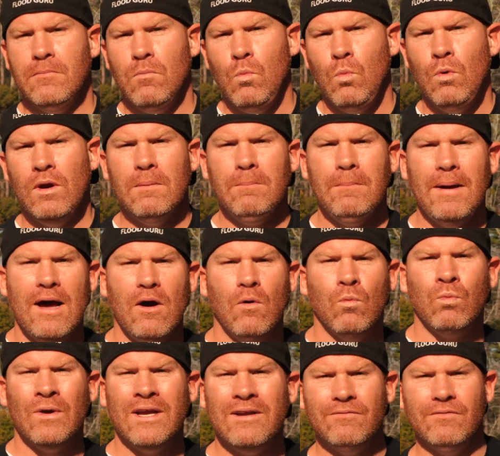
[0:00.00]
what about
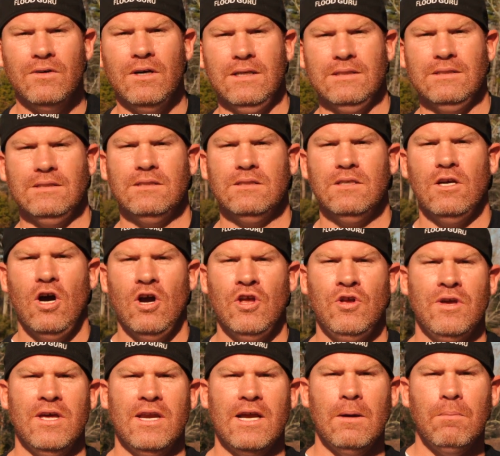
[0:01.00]
refunds? Are you
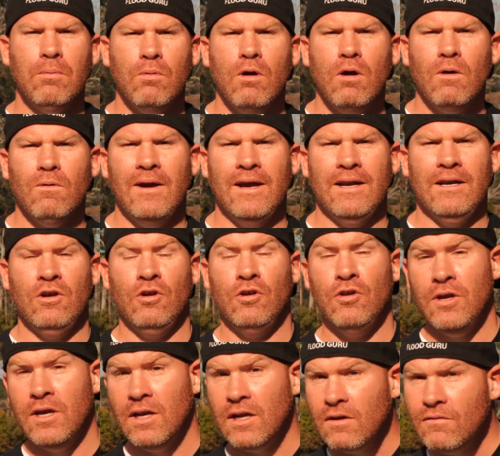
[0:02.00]
getting a prorated? Are
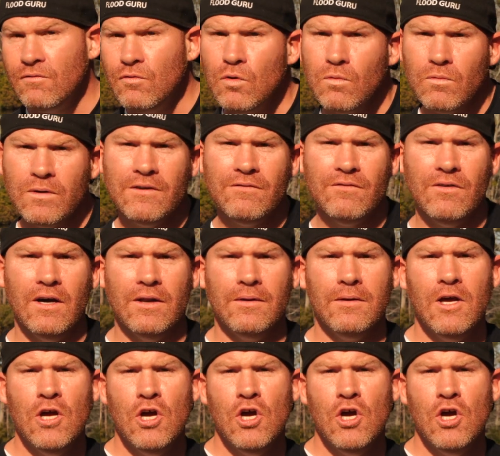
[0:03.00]
you getting a full refund?